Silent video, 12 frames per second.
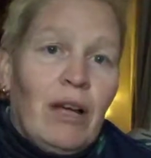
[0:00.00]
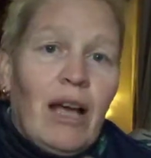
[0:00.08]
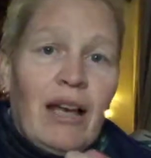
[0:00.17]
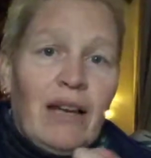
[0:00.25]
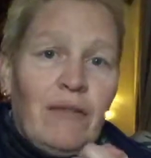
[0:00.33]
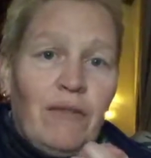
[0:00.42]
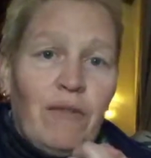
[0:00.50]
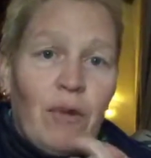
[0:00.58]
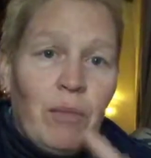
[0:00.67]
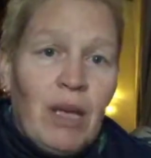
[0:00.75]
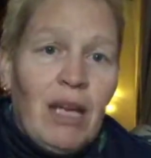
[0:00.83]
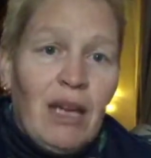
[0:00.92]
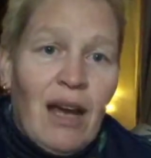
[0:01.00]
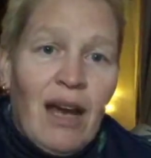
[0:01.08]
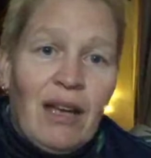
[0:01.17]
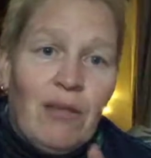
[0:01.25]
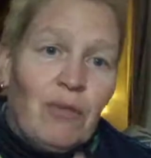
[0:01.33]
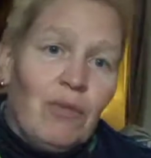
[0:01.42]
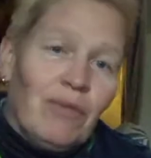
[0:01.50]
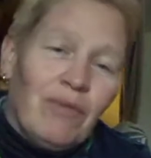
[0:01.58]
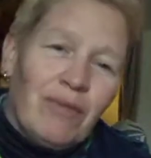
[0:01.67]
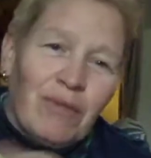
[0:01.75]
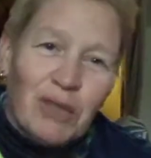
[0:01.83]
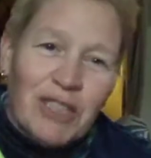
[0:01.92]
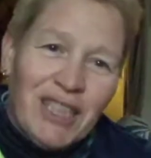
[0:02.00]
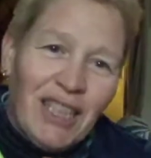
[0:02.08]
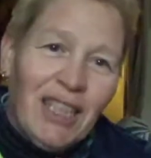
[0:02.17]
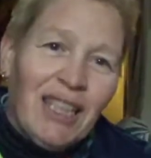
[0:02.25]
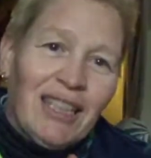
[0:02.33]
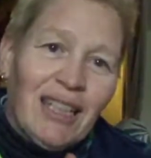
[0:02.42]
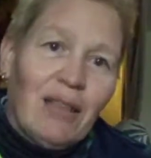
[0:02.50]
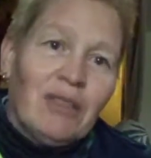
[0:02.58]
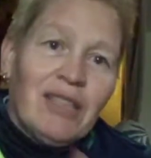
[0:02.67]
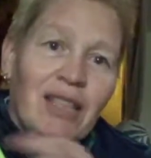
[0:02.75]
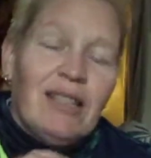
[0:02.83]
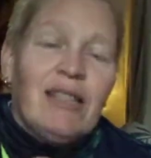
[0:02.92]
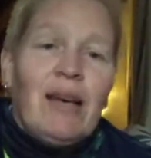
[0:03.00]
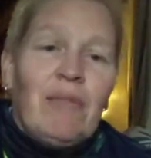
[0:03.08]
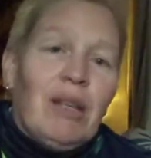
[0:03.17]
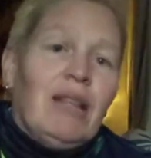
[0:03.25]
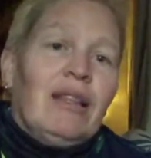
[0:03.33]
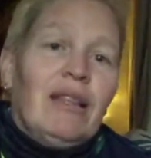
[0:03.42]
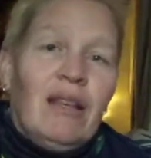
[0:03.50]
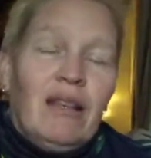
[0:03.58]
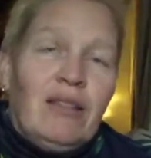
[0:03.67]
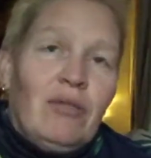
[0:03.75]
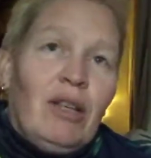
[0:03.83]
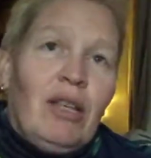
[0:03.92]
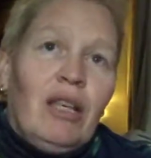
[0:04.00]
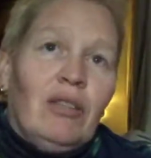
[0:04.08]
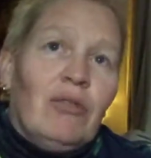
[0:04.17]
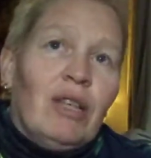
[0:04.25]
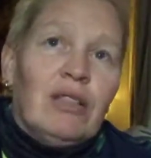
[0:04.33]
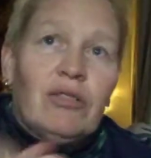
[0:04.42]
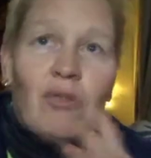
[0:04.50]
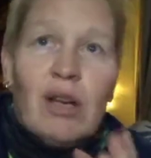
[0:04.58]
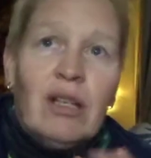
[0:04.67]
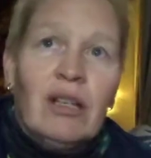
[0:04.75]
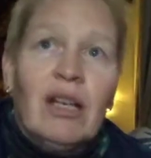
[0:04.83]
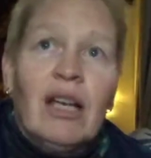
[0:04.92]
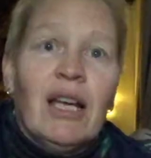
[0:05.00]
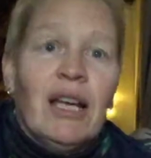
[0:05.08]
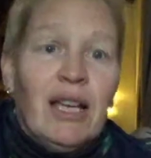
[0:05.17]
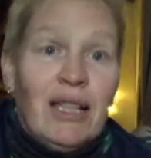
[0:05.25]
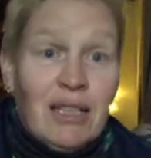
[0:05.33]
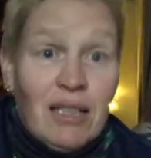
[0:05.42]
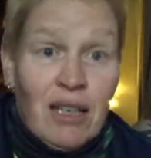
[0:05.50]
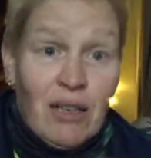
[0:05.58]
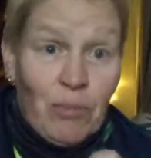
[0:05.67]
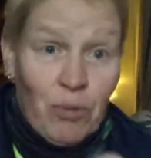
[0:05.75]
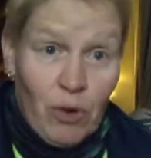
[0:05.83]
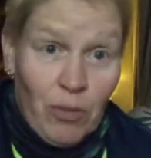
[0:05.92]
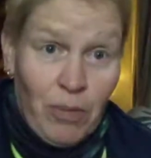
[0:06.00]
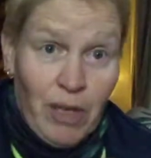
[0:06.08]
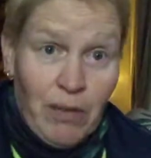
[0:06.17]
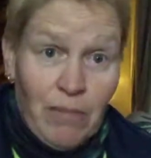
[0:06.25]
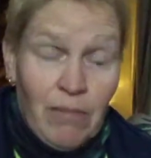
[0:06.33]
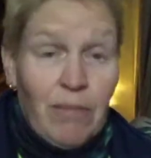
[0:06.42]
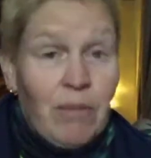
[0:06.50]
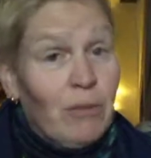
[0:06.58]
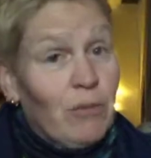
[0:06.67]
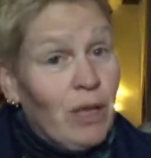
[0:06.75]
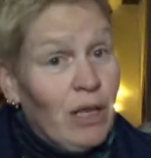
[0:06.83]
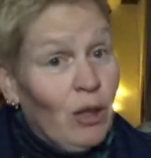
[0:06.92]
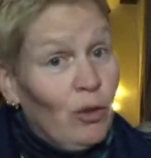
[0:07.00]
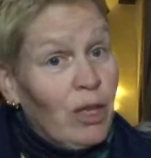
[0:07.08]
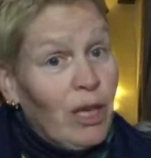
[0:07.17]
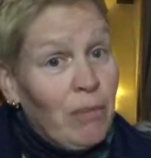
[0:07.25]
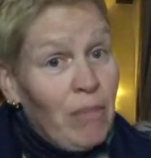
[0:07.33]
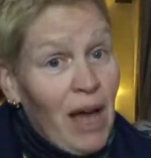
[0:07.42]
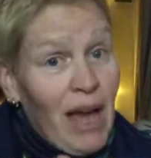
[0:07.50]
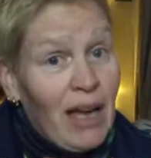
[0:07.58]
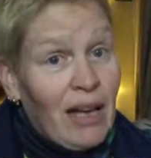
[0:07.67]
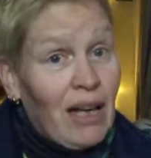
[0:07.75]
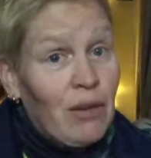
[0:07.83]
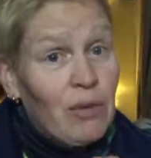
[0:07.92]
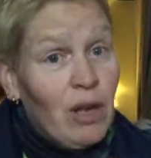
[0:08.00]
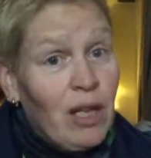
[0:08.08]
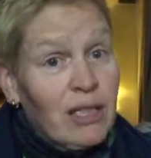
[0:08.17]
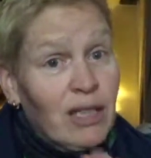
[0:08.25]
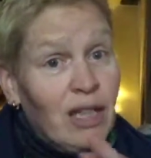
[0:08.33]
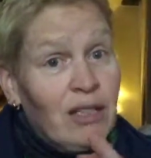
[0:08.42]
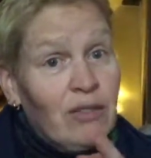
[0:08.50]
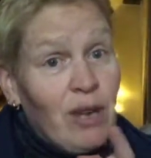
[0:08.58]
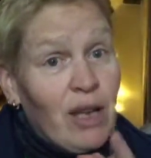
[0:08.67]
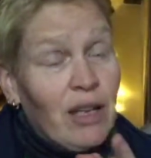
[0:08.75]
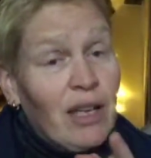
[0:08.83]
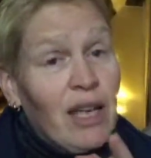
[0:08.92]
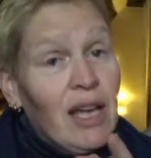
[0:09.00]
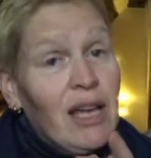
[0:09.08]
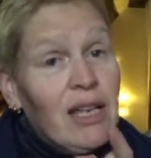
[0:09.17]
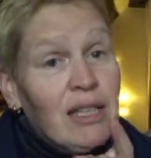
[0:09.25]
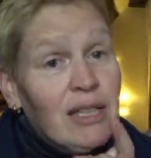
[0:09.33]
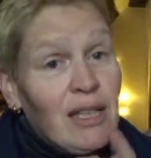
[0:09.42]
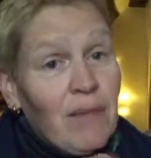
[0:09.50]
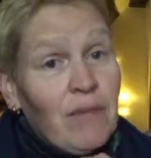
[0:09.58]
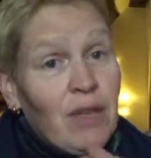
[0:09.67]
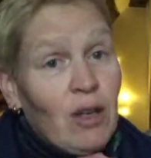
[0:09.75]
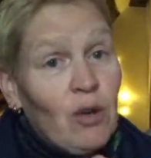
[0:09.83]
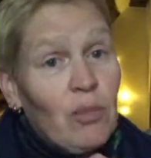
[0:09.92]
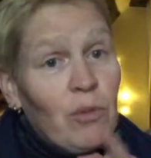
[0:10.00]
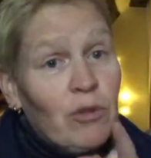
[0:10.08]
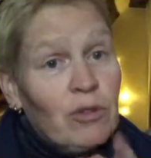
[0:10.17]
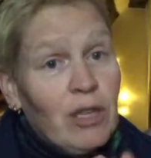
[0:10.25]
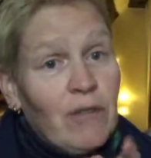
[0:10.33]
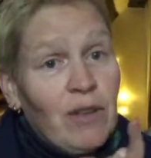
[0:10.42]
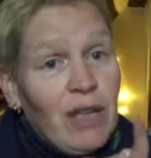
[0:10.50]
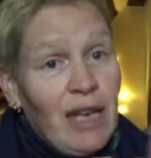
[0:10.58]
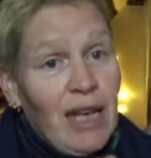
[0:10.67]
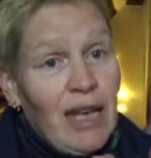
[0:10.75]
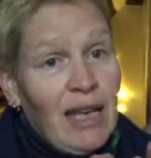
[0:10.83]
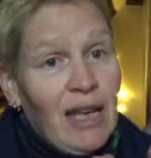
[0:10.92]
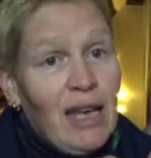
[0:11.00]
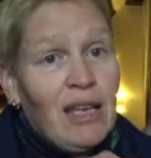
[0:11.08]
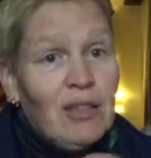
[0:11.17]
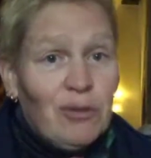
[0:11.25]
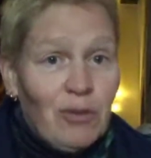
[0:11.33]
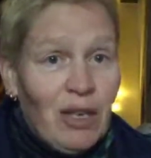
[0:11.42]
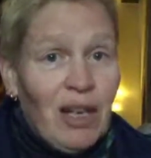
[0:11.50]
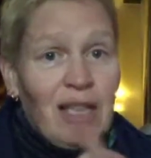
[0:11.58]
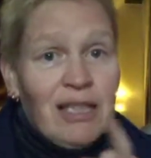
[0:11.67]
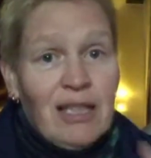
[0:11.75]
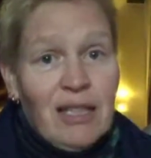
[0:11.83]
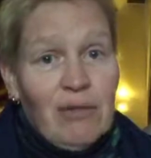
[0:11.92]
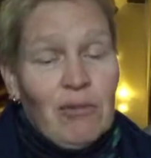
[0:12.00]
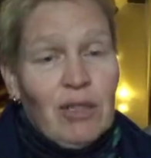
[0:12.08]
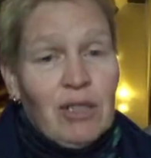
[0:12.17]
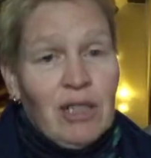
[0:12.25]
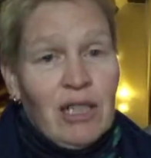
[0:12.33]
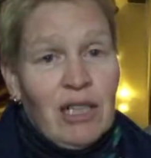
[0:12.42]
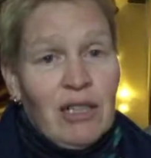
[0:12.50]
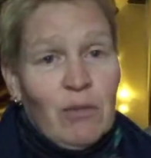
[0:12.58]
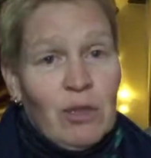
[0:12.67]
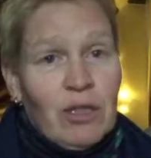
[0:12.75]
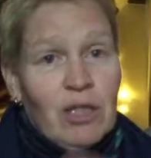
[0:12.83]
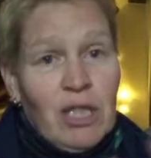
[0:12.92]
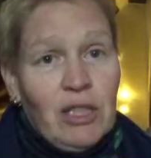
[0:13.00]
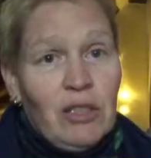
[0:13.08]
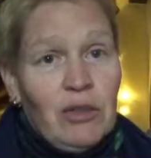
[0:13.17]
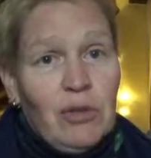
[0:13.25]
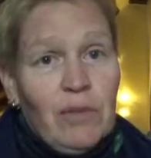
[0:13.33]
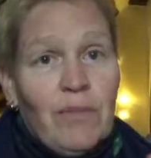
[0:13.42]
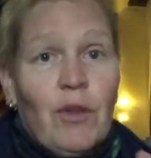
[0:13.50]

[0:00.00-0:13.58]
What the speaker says: And for me, I was thinking that since I'm not drinking to get drunk, it's not a problem. But when looking back, I realized I drank something almost every day to realize that it was an issue.